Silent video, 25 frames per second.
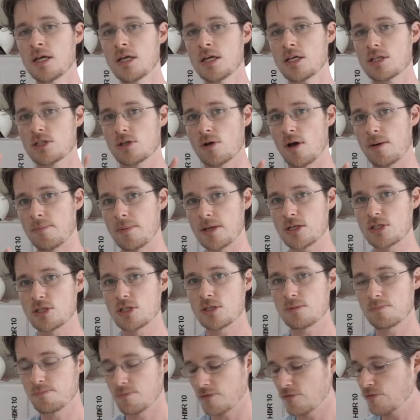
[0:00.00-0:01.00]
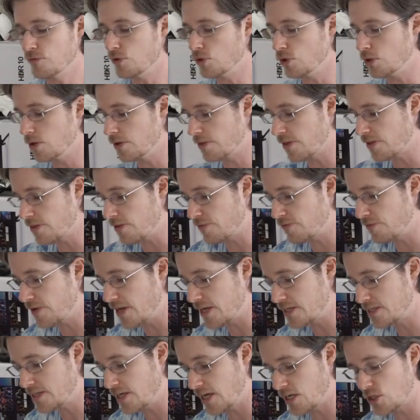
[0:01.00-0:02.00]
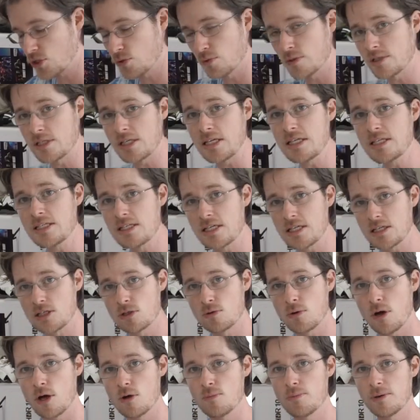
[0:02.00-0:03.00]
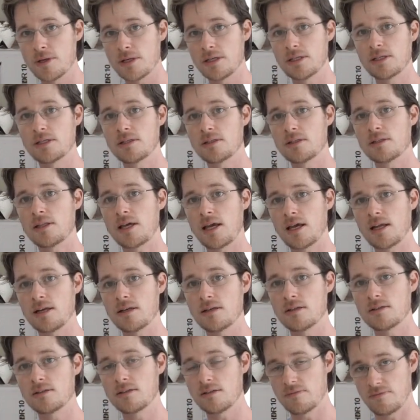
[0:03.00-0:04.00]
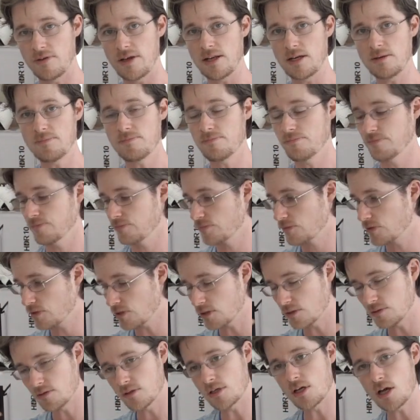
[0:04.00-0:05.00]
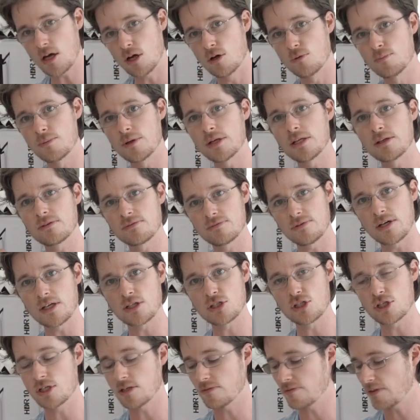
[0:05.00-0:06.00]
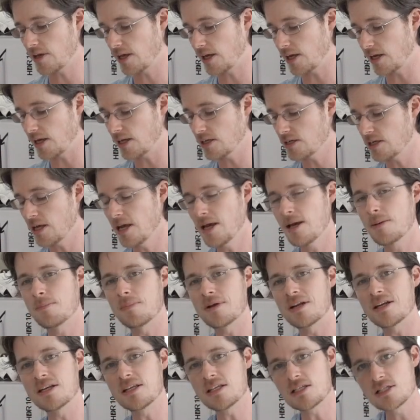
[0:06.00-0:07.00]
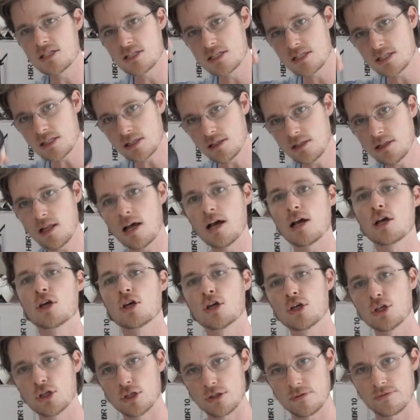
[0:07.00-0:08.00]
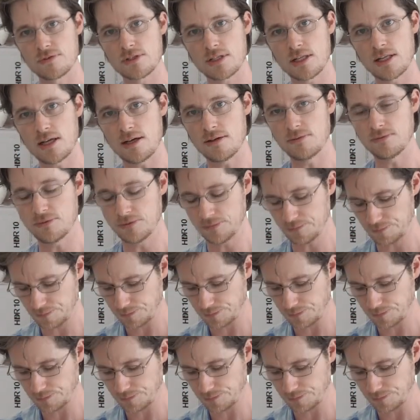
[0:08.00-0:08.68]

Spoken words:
So I mentioned before that the Fairtex was easier to open than the Venum, the opening function of the hand, but it is still a curved glove.